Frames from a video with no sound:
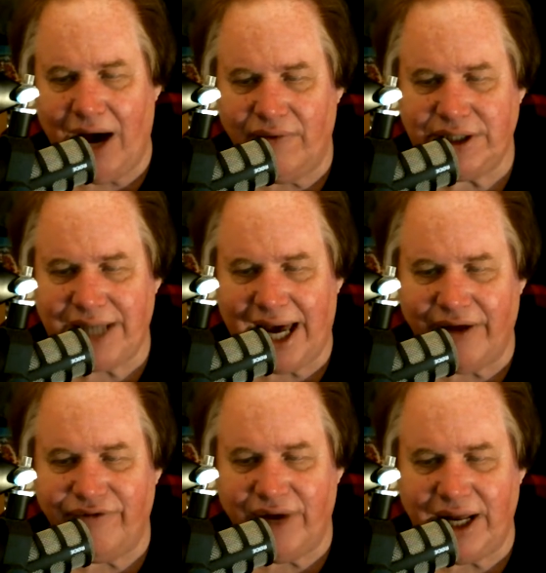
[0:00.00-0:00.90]
Elvis had
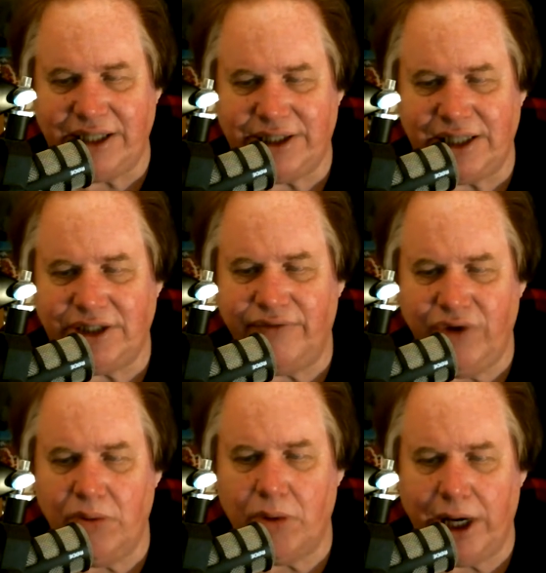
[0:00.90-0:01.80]
a funny sense of
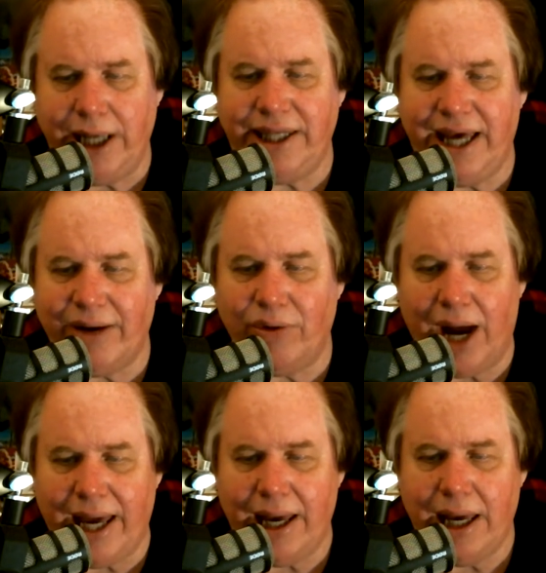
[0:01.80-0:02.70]
humor. He did,
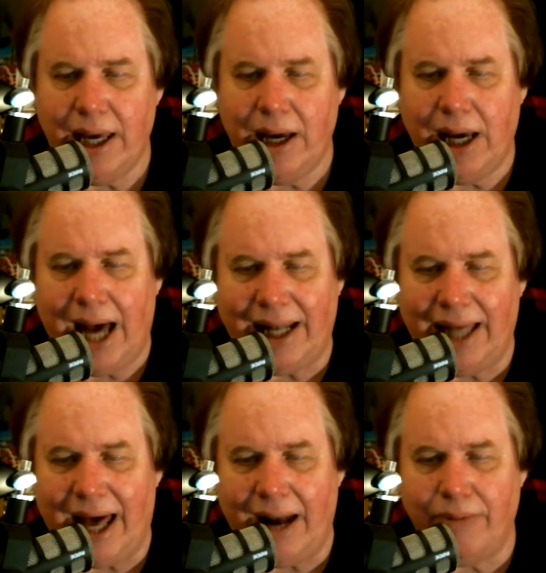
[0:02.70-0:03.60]
right? Had a
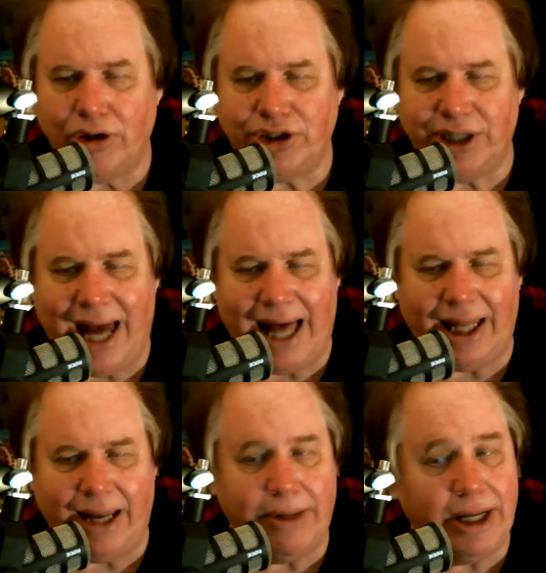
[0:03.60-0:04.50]
lot of
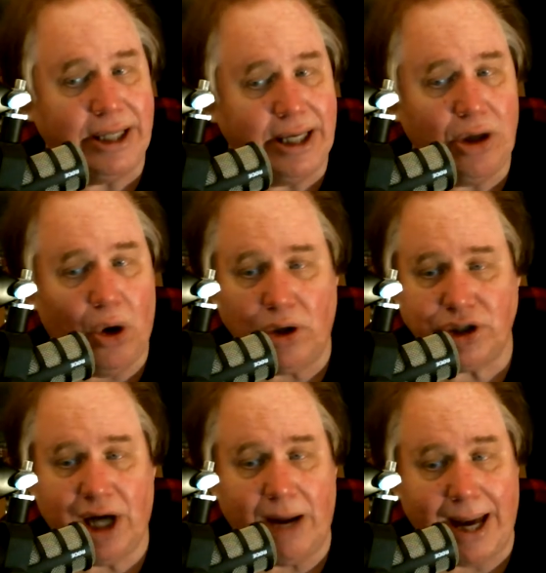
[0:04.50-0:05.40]
personality, but it didn't
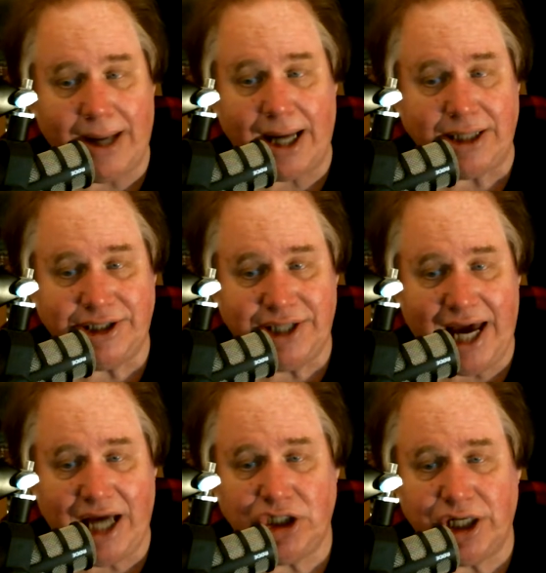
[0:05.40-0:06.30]
always come out on
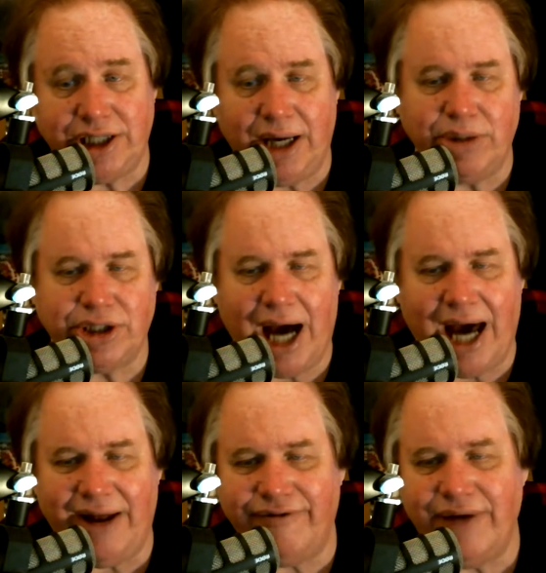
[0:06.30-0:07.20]
stage because he was
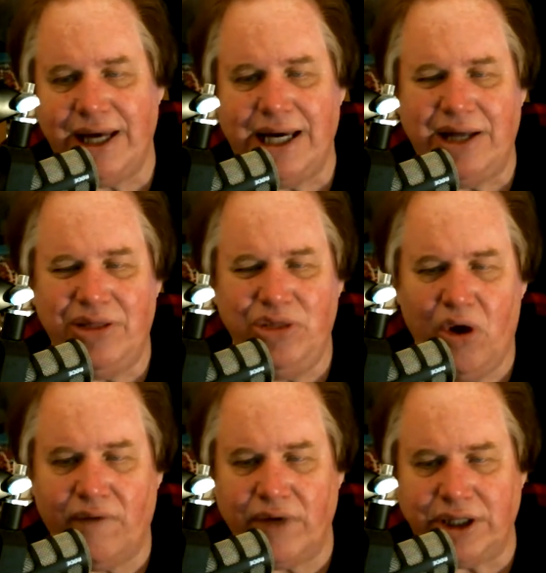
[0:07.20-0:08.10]
kind of
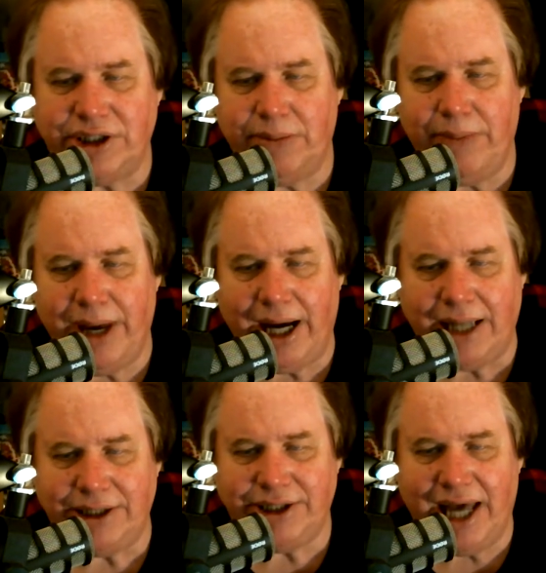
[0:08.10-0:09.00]
nervous being
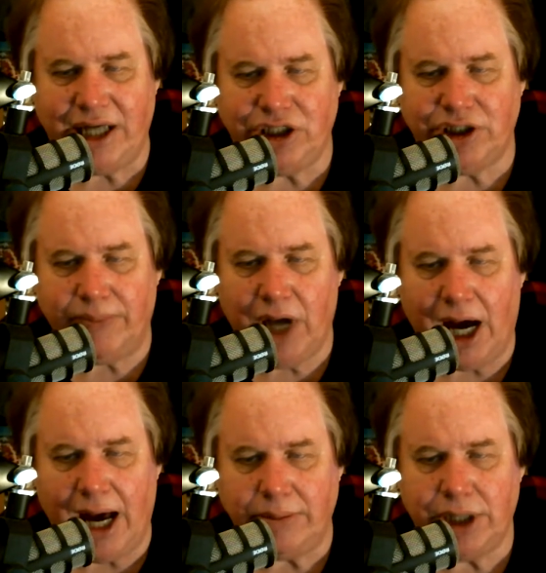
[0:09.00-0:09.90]
on stage
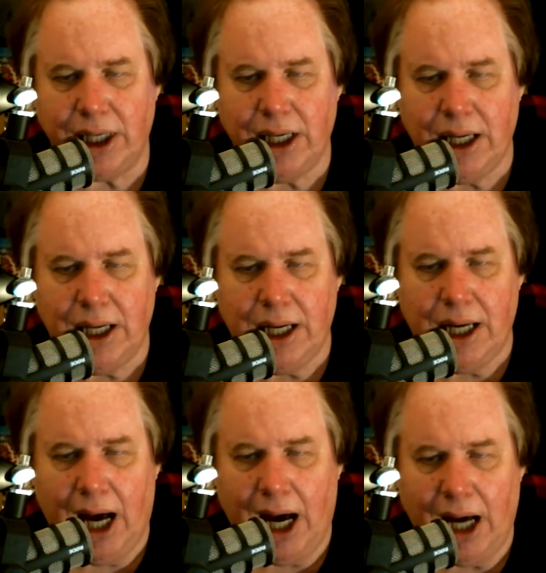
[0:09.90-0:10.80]
sometimes.
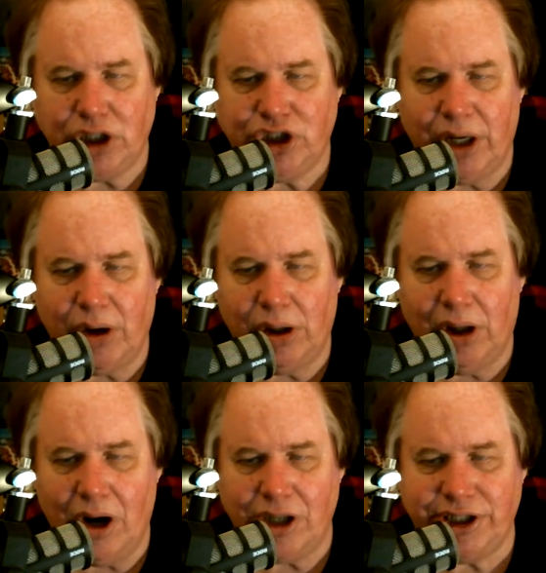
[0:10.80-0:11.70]
Cheryl
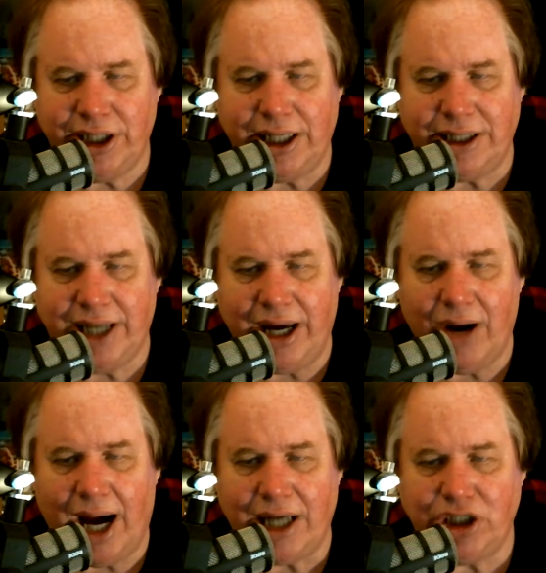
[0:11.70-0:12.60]
Larson is here.
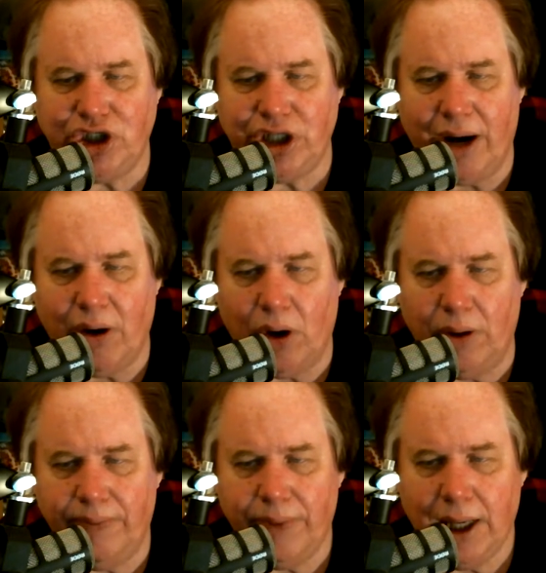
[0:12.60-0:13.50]
Hi, Cheryl.